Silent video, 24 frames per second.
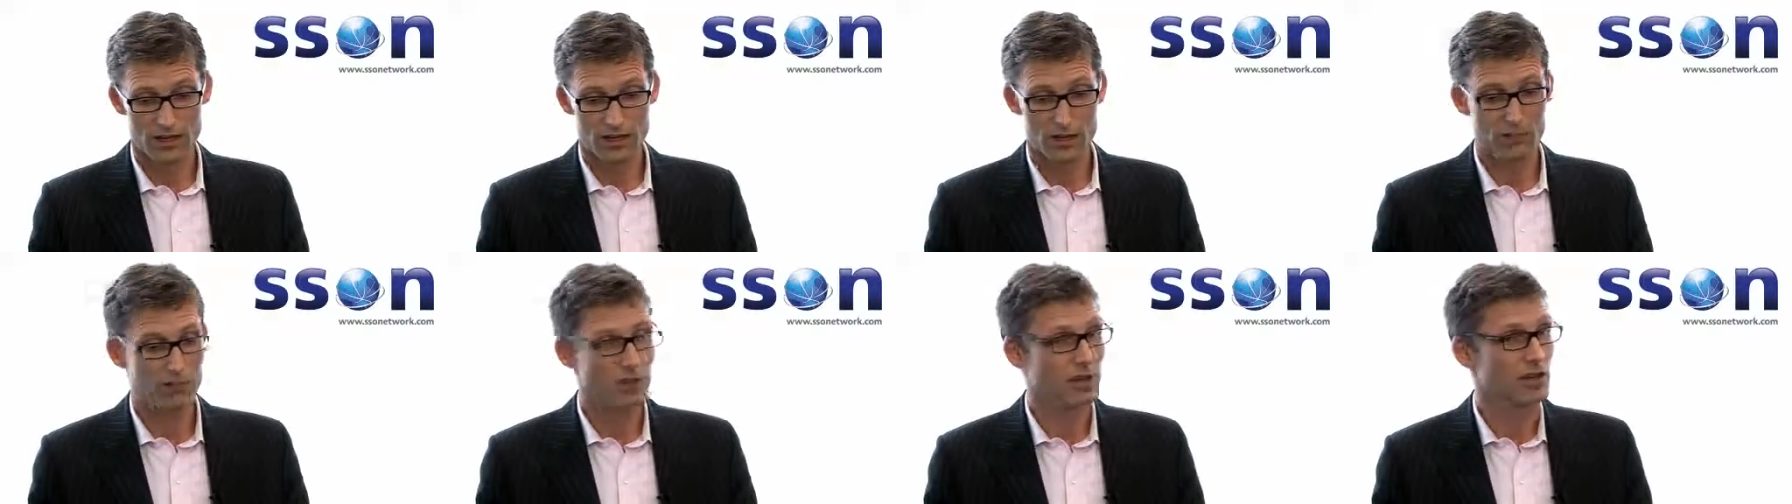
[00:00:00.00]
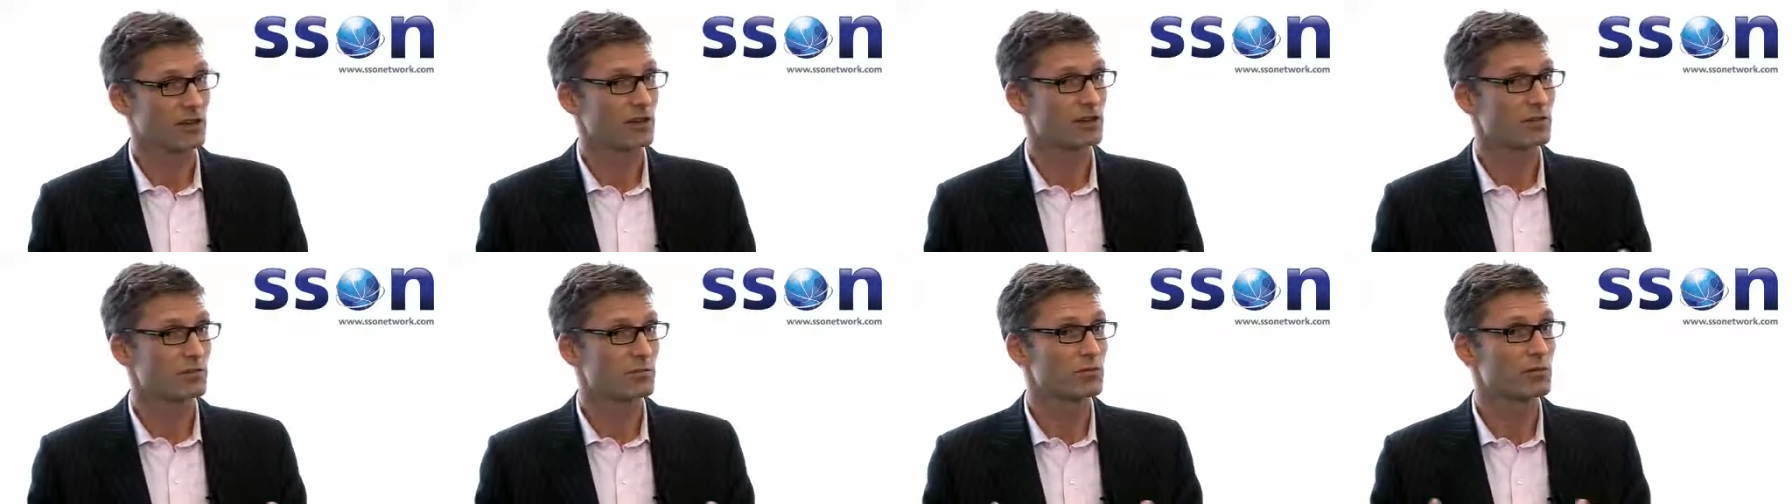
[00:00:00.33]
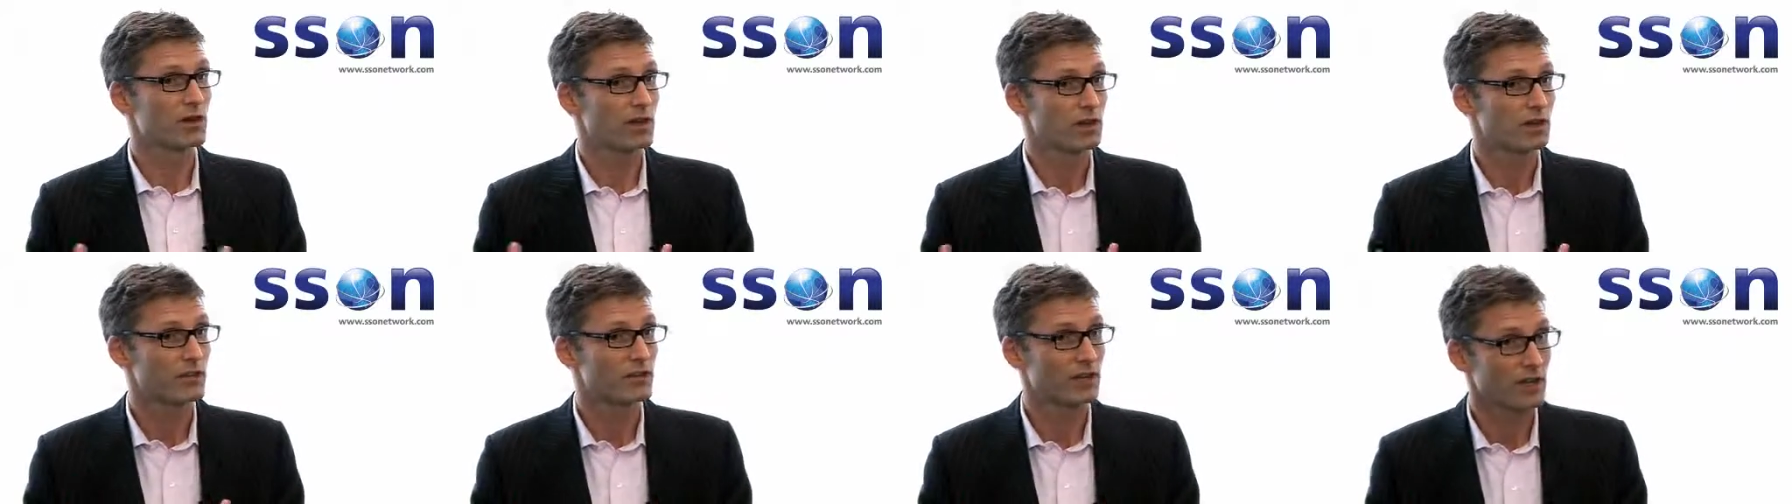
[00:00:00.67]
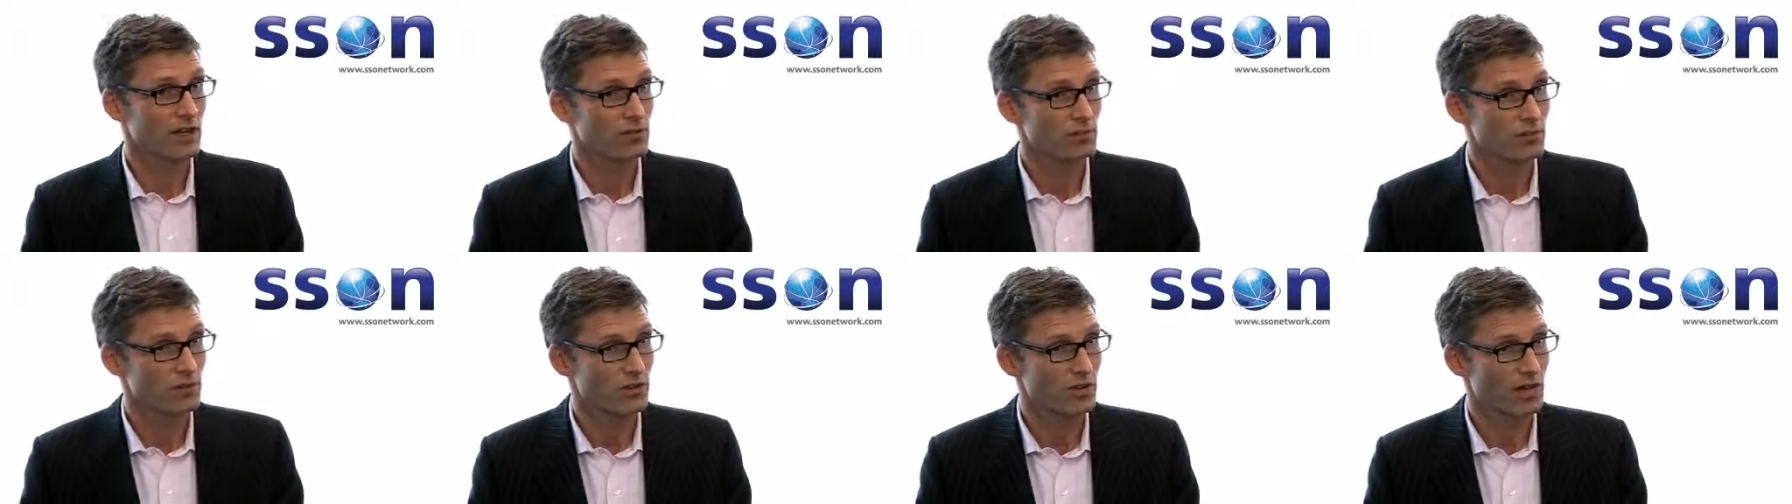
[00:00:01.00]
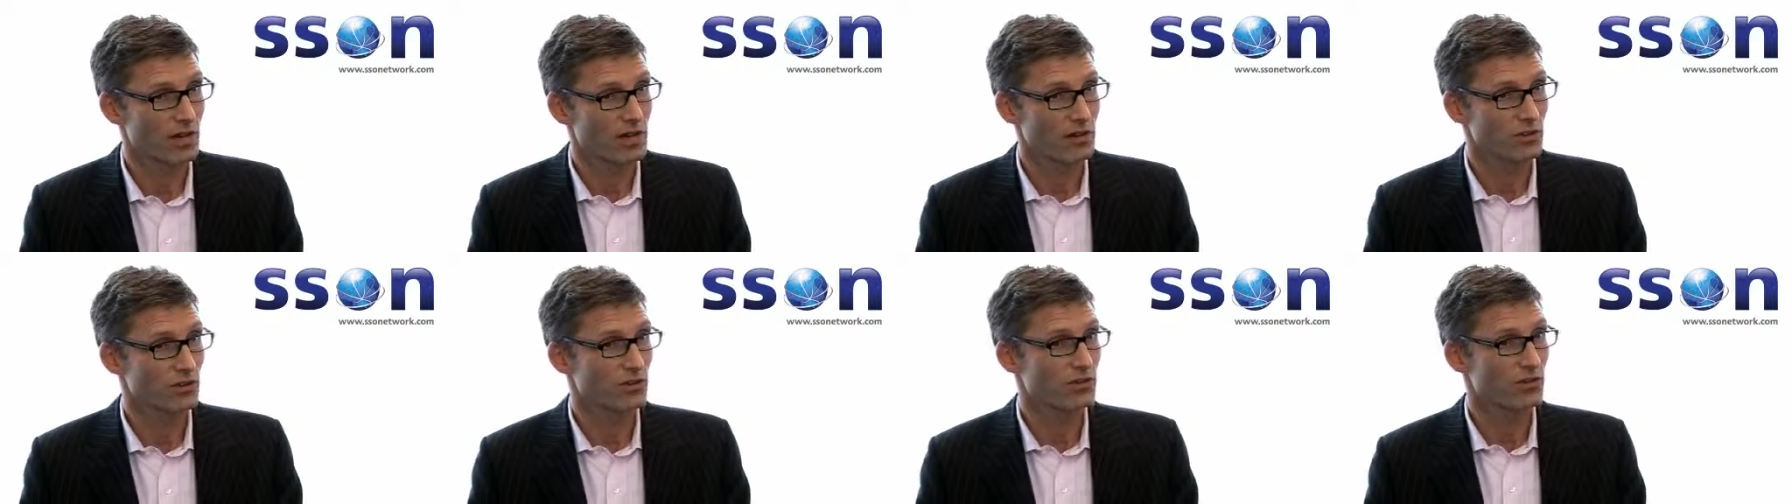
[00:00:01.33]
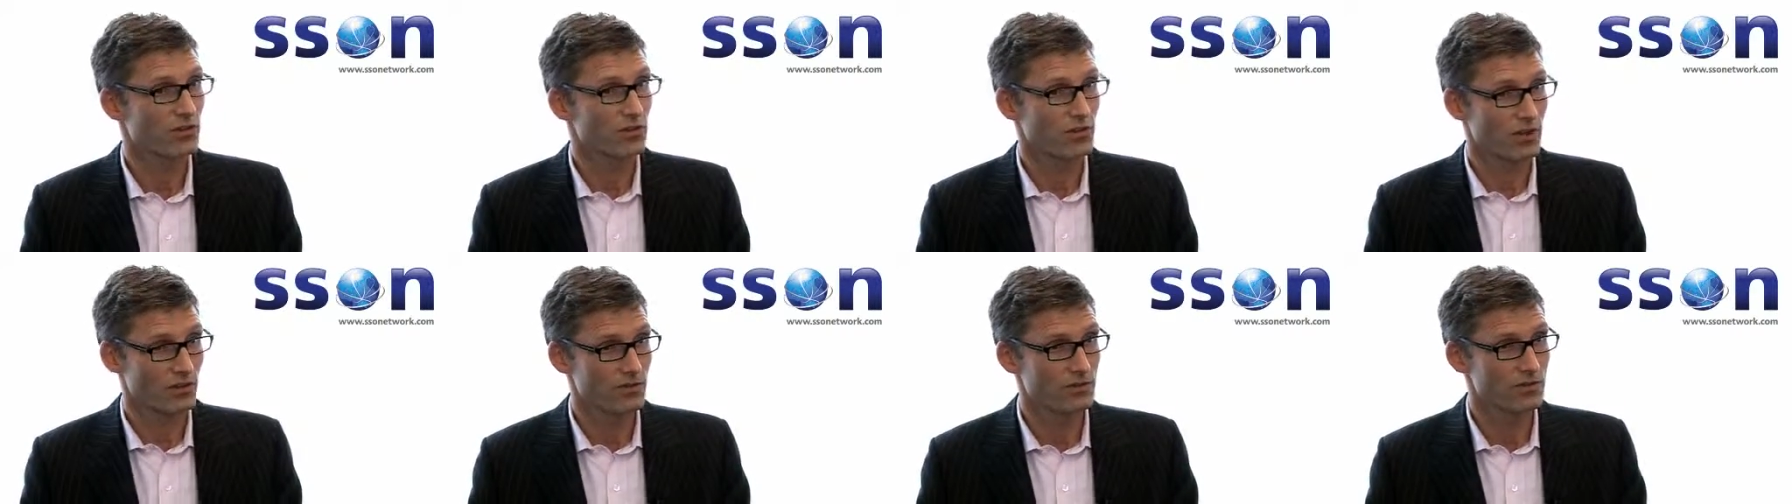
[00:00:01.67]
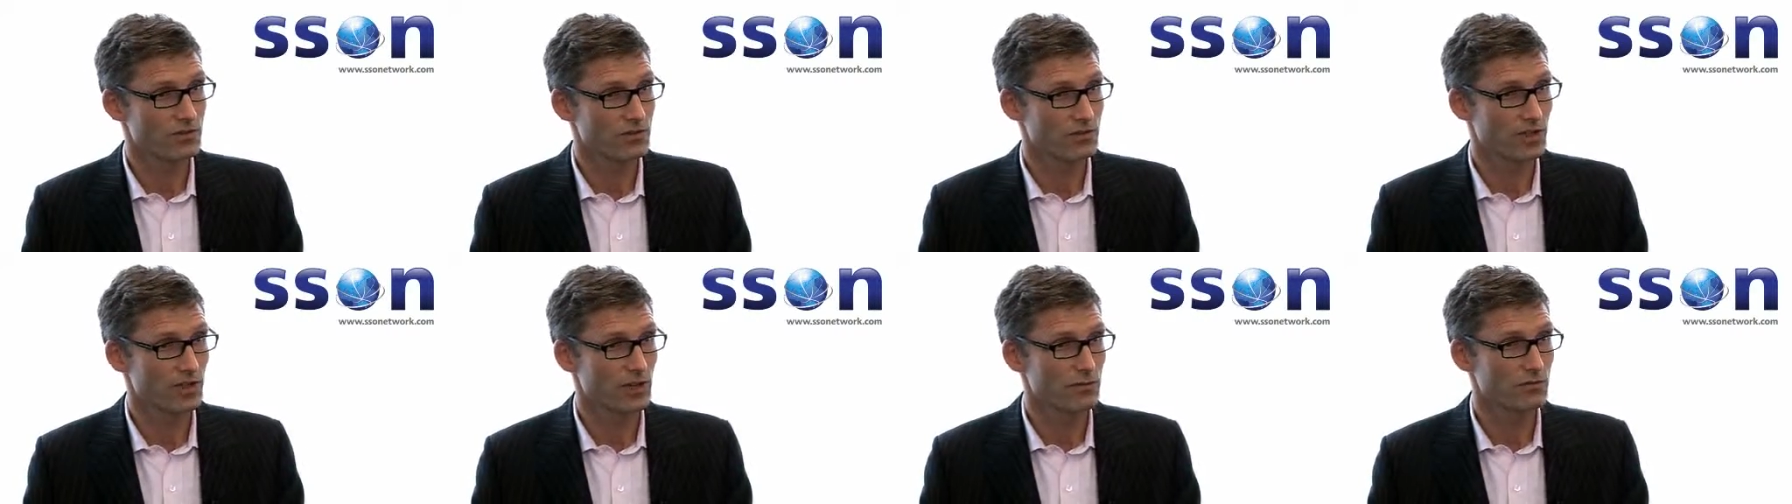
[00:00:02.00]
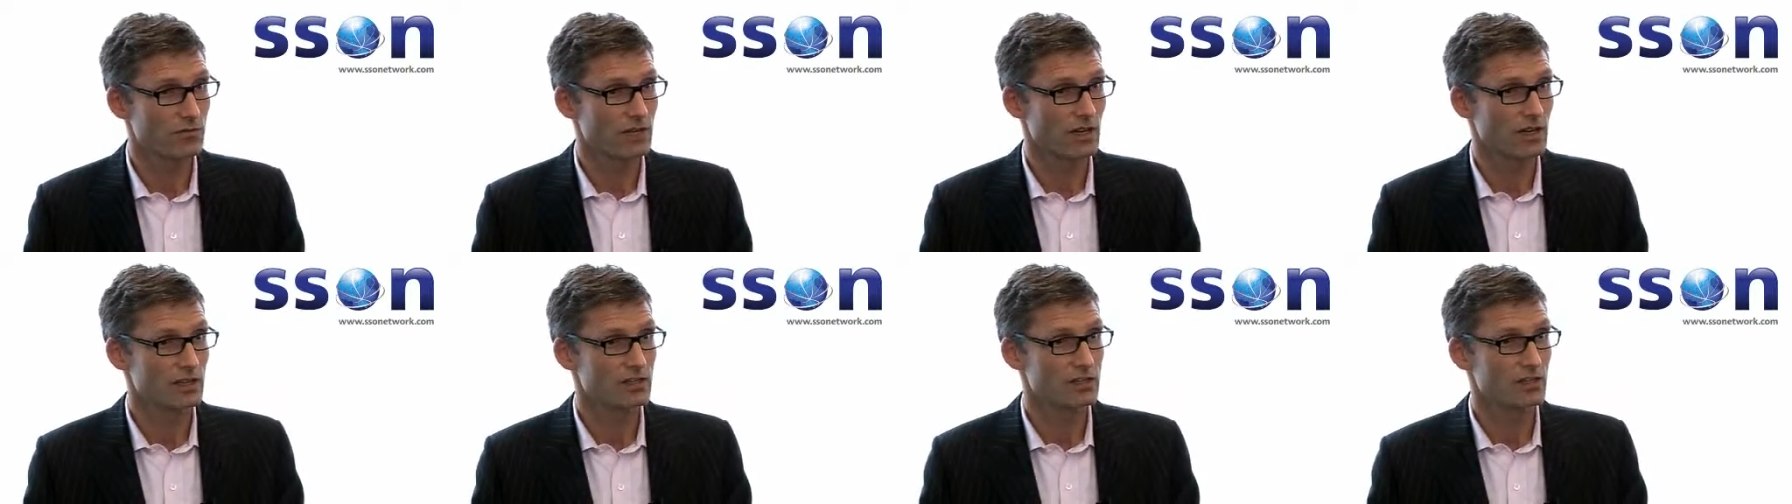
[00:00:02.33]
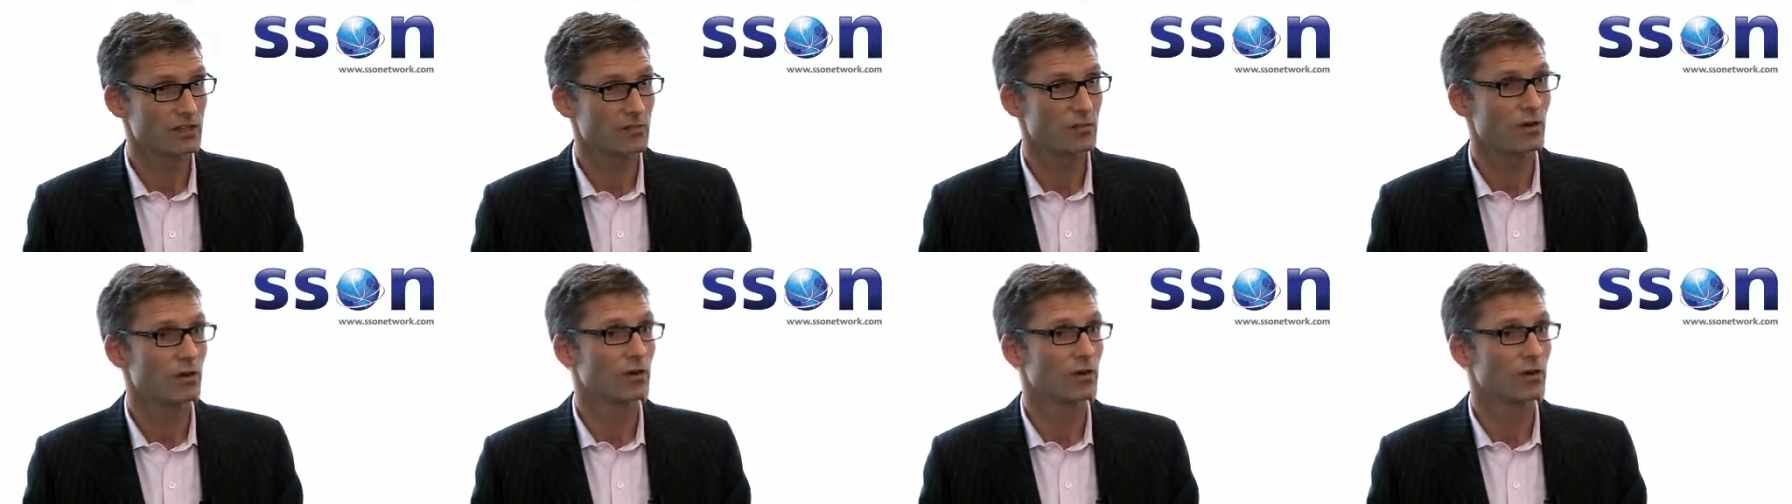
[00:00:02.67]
depending on the products that I'm selling or the services that I'm selling to them